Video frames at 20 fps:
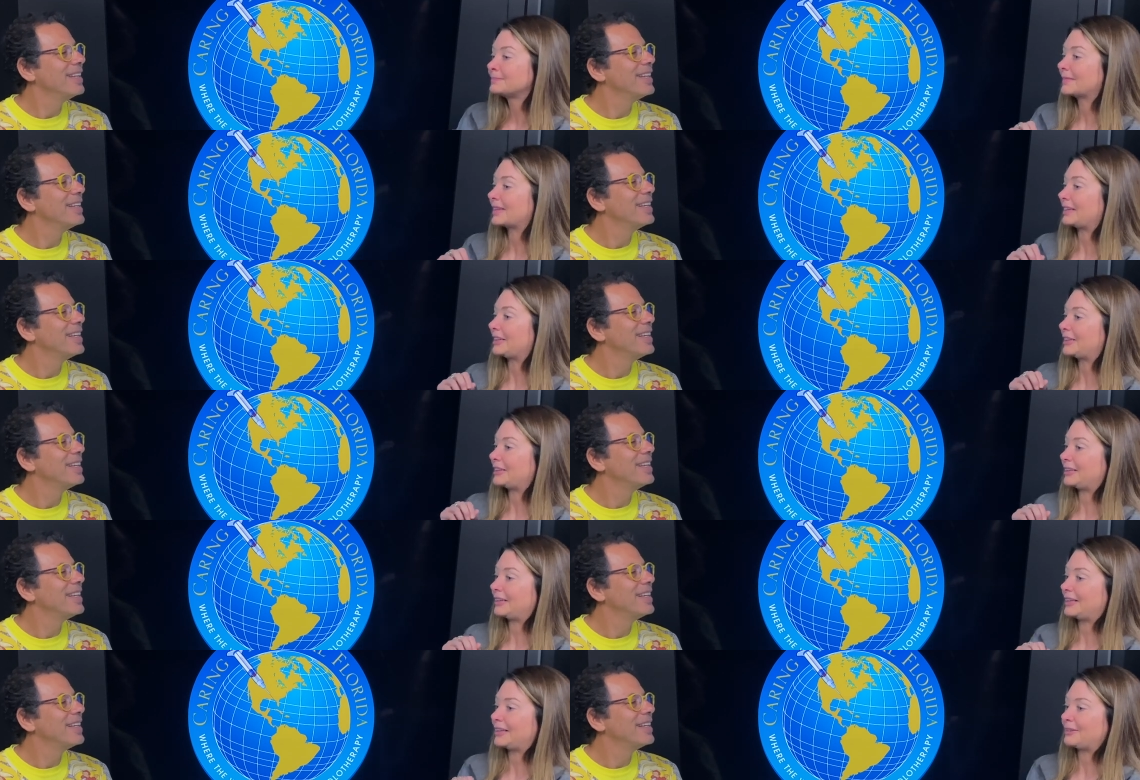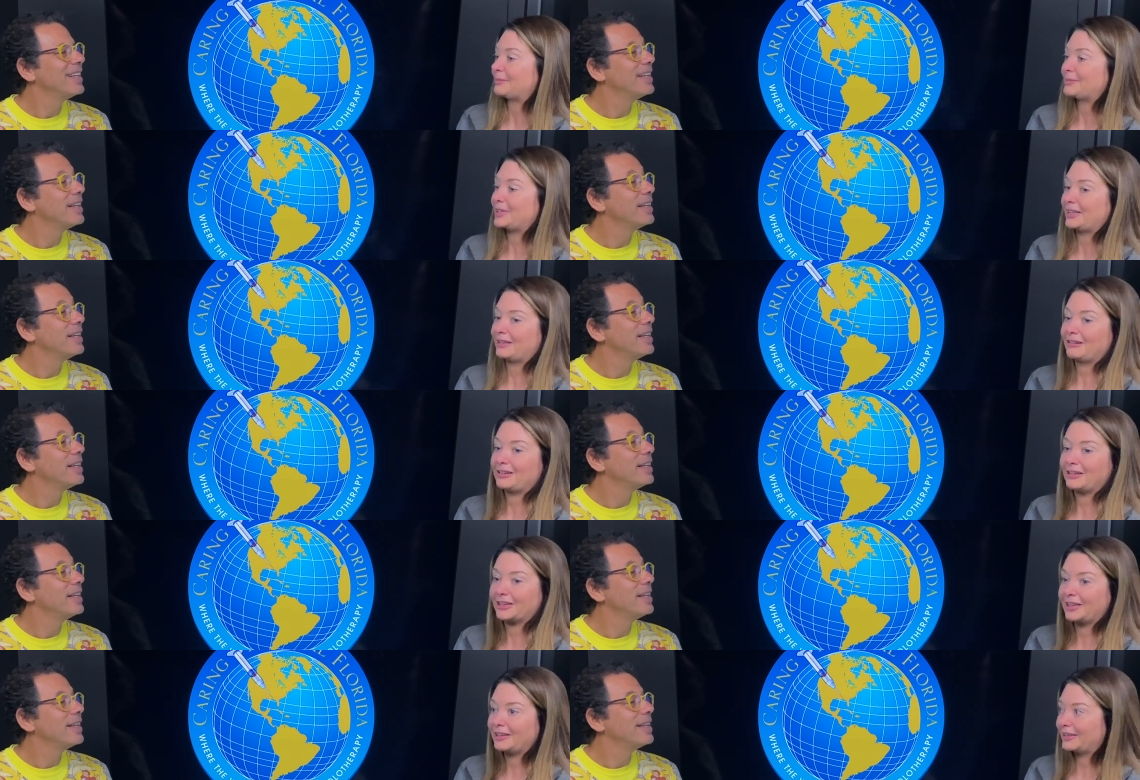Speaker 1: And I've
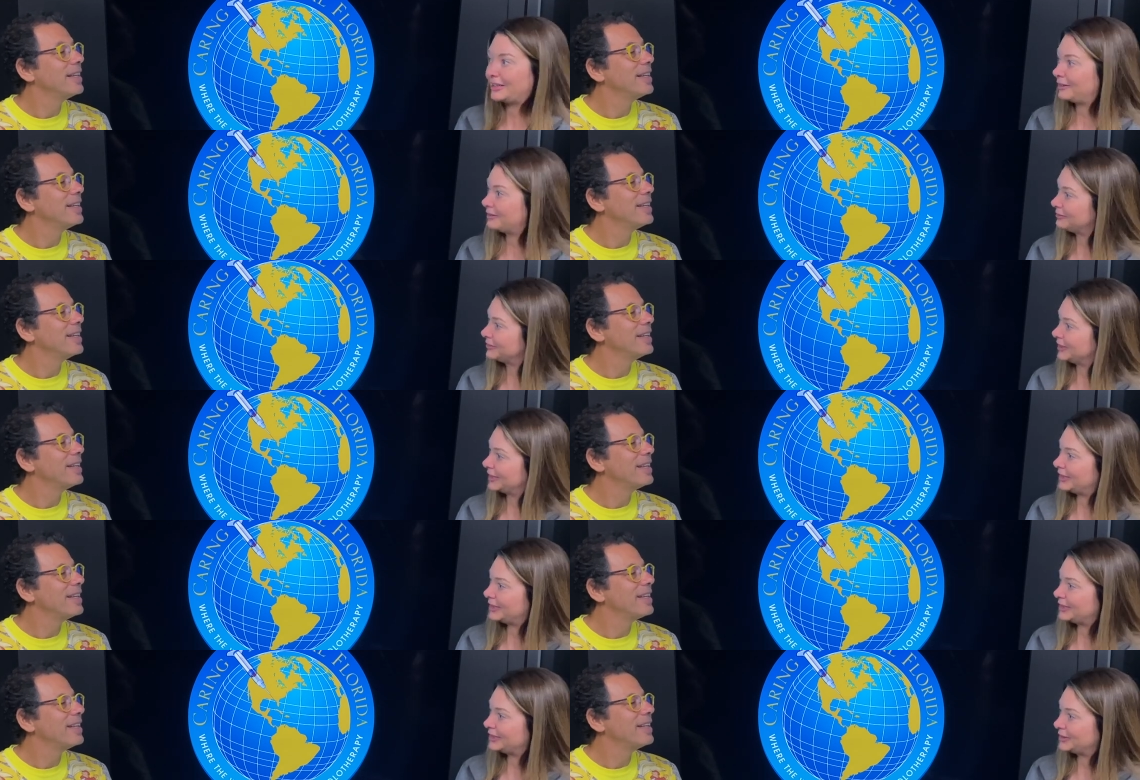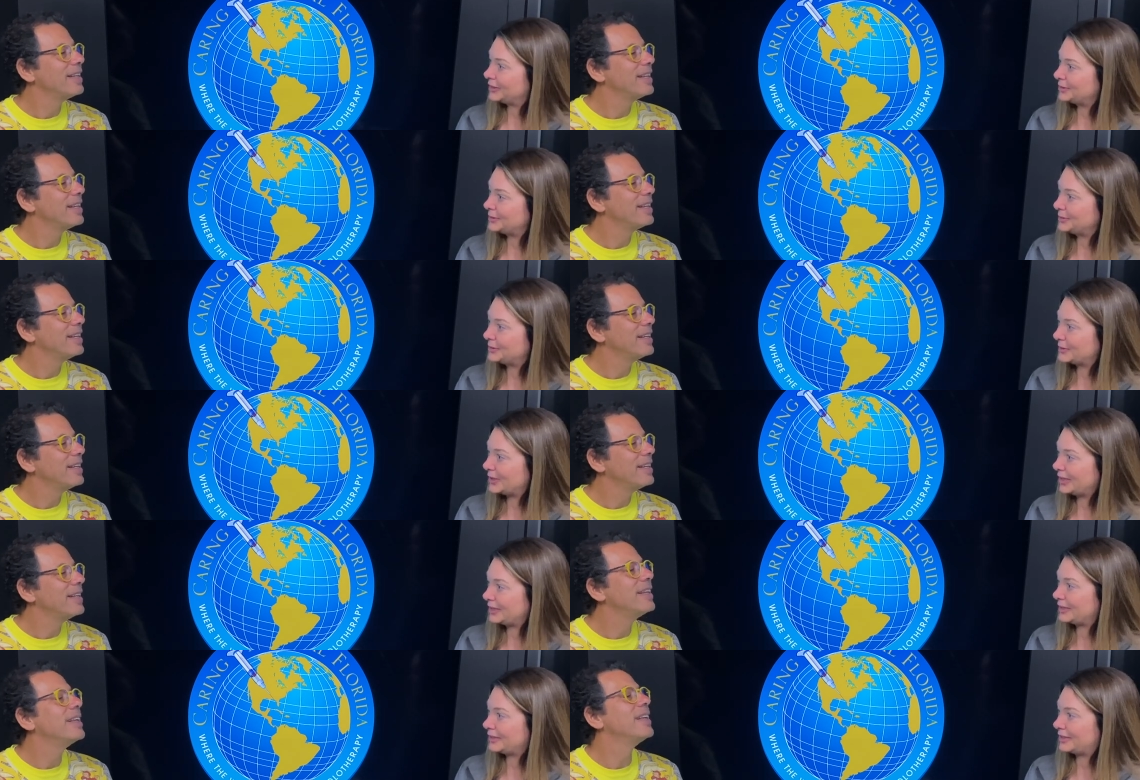been lucky enough to get to
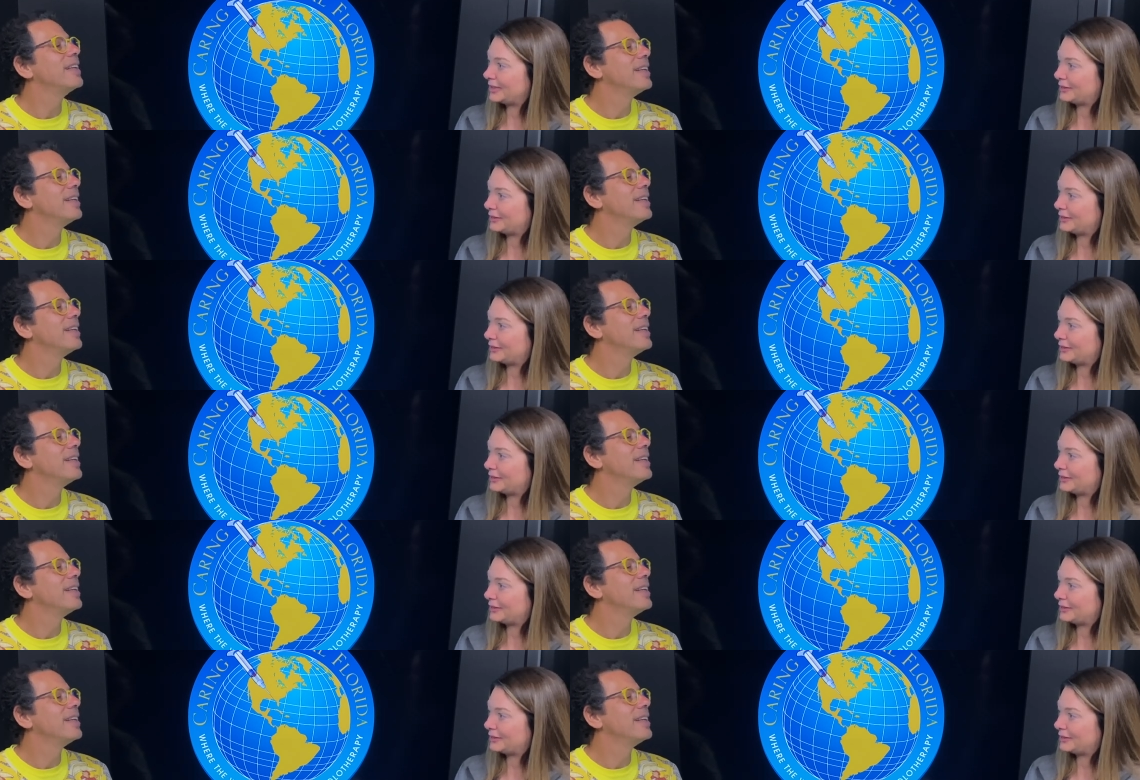do